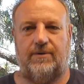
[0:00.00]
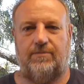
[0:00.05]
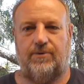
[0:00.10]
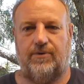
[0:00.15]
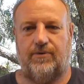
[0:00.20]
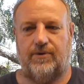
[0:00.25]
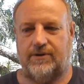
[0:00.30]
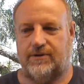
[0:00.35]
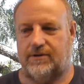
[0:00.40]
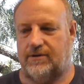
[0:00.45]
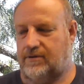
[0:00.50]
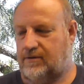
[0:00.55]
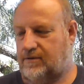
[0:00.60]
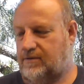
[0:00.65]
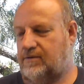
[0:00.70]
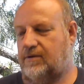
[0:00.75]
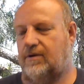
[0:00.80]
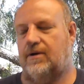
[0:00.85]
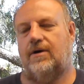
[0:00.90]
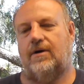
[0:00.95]
a poison,
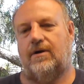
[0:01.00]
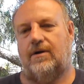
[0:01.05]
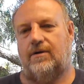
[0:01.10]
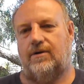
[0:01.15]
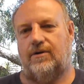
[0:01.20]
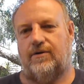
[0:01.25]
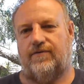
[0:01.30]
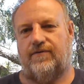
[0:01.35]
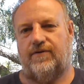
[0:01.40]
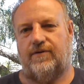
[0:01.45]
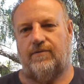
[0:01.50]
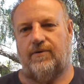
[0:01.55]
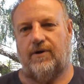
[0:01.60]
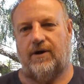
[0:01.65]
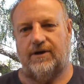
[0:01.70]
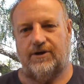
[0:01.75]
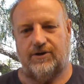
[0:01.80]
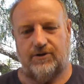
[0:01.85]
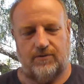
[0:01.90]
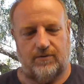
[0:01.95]
look for the
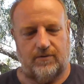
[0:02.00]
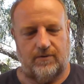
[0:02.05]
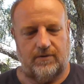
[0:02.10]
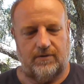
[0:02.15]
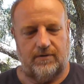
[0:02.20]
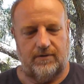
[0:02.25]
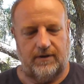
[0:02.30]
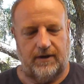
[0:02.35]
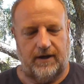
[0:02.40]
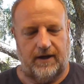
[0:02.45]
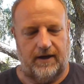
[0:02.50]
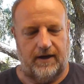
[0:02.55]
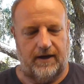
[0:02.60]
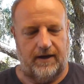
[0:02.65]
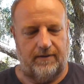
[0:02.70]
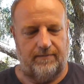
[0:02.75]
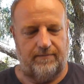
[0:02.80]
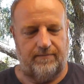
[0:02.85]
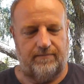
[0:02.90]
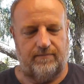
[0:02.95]
right sort,
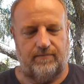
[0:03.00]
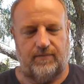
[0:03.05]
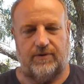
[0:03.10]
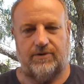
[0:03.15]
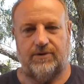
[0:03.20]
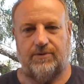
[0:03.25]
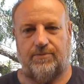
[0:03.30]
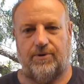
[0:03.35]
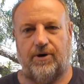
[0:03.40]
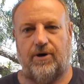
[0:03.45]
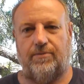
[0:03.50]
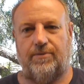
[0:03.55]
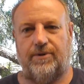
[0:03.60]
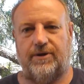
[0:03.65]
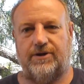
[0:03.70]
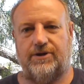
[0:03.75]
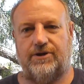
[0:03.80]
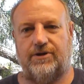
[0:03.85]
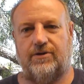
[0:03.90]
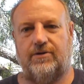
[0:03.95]
um, what's
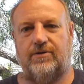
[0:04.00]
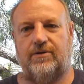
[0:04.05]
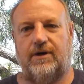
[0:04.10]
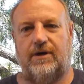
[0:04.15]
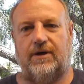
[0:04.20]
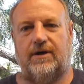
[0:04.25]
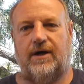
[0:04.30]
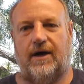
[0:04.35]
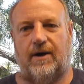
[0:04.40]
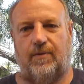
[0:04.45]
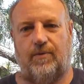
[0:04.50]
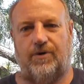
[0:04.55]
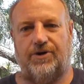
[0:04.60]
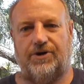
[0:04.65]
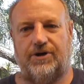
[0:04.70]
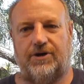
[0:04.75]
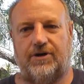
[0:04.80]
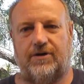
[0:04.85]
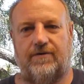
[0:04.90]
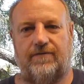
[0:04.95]
appropriate to you and what
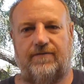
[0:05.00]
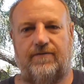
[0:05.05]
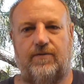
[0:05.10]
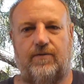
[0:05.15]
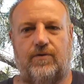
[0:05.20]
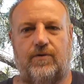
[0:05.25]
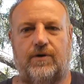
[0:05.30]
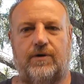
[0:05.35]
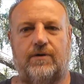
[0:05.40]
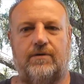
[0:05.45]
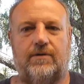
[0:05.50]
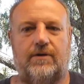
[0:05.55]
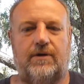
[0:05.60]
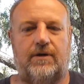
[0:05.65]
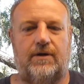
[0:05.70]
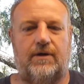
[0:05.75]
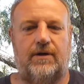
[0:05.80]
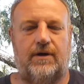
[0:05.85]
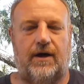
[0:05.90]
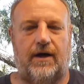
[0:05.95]
you can afford.
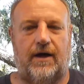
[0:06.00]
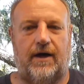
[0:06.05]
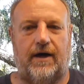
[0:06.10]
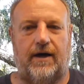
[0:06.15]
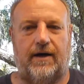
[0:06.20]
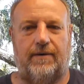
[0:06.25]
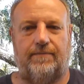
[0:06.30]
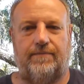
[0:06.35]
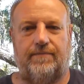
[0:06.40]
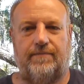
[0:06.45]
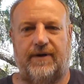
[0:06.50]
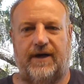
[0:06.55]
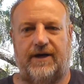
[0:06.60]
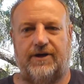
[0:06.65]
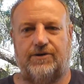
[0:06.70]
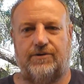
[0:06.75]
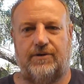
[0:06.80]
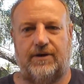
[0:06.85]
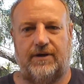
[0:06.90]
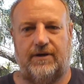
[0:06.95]
Um,
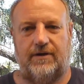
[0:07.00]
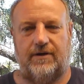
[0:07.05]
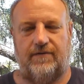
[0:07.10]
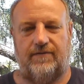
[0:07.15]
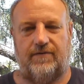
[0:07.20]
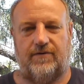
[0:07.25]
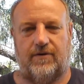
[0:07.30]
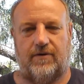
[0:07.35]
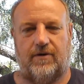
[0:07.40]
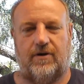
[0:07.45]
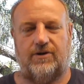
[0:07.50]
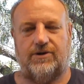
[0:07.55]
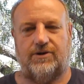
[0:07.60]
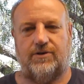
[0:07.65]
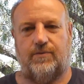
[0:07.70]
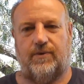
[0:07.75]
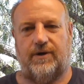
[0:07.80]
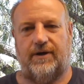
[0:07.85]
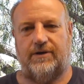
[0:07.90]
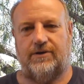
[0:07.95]
naturally, if you've got lots
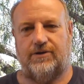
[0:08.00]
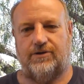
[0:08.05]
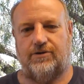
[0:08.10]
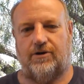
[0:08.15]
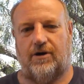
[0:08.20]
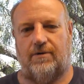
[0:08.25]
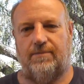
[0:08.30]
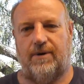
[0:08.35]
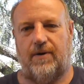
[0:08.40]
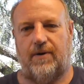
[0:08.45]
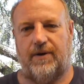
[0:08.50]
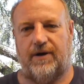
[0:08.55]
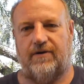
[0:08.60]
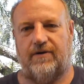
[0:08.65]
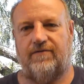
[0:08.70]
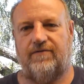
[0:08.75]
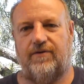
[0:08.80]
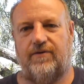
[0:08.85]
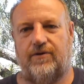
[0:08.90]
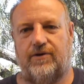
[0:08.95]
of weeds, try mowing it
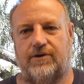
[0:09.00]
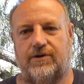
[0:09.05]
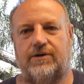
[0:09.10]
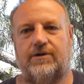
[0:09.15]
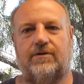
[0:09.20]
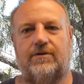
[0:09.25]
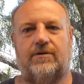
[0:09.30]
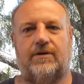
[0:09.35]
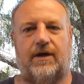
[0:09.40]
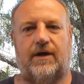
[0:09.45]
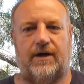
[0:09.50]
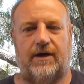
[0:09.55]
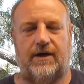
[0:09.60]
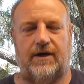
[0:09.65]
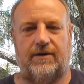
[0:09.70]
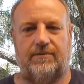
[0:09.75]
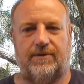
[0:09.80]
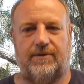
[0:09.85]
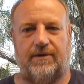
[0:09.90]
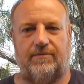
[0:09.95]
first. Uh,
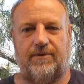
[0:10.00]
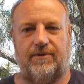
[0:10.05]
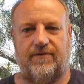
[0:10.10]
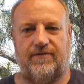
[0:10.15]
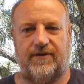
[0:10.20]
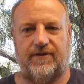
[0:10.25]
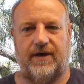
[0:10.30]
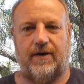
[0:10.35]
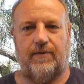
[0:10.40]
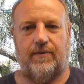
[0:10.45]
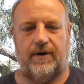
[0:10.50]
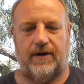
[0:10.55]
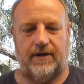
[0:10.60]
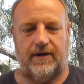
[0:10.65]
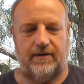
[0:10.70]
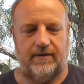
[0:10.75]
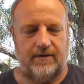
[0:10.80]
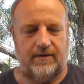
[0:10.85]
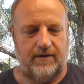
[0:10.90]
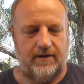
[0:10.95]
get rid of it that way.
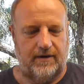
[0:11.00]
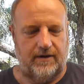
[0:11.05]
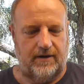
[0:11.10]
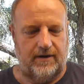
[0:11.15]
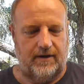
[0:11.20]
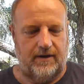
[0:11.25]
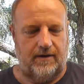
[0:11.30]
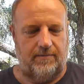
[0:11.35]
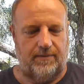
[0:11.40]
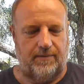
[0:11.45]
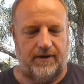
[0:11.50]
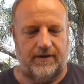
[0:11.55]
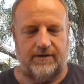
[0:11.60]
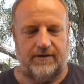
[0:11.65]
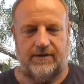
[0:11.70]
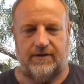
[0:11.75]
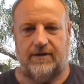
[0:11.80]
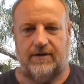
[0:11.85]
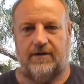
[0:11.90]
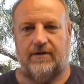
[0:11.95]

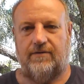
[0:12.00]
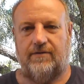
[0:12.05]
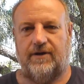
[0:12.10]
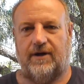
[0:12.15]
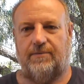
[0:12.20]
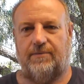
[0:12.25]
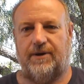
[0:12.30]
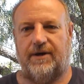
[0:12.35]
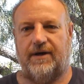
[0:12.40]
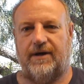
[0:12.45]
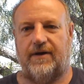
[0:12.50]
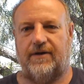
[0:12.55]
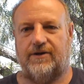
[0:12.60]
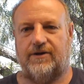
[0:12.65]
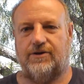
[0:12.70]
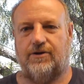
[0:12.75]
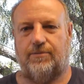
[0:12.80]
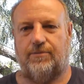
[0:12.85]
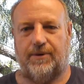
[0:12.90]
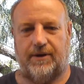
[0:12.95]
But uh, that'll be another
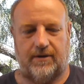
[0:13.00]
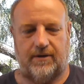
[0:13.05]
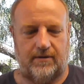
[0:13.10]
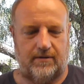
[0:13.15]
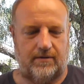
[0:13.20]
topic.